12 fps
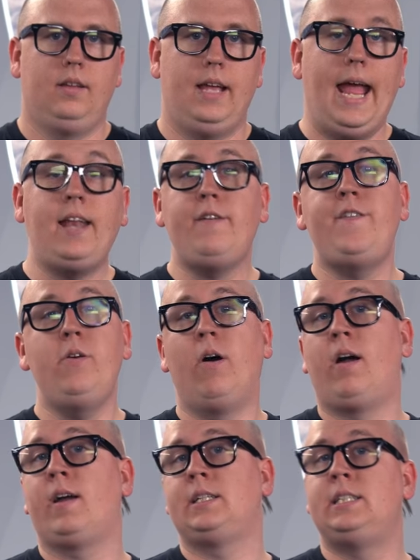And if you
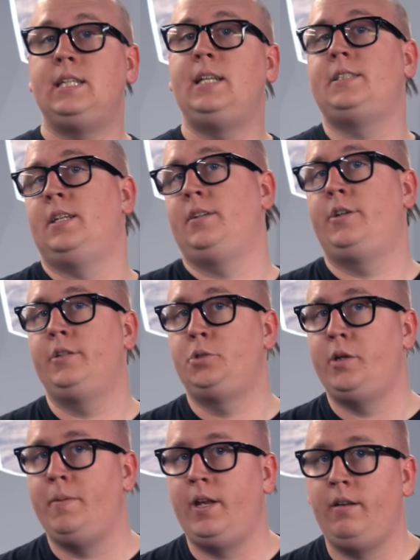are a citizen
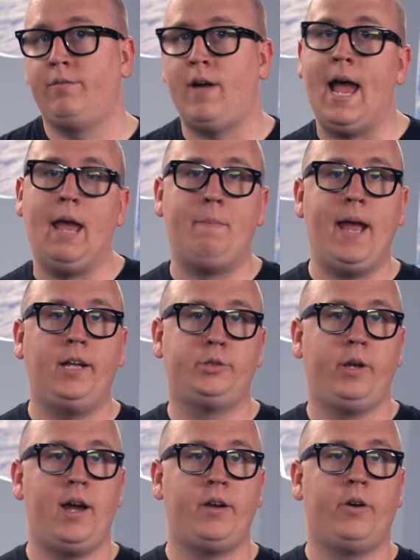contributing via
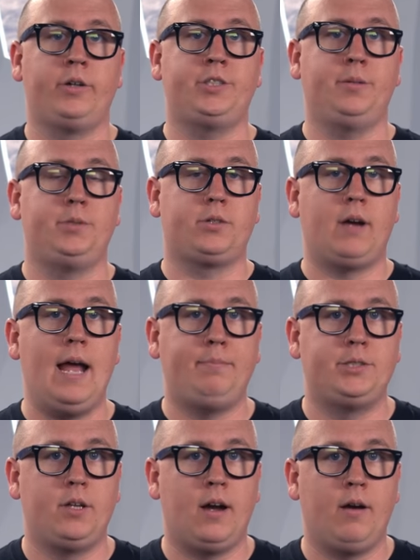Patreon or
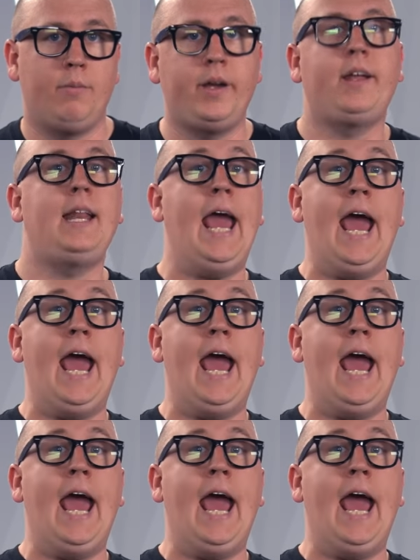Subscribestar, we are going to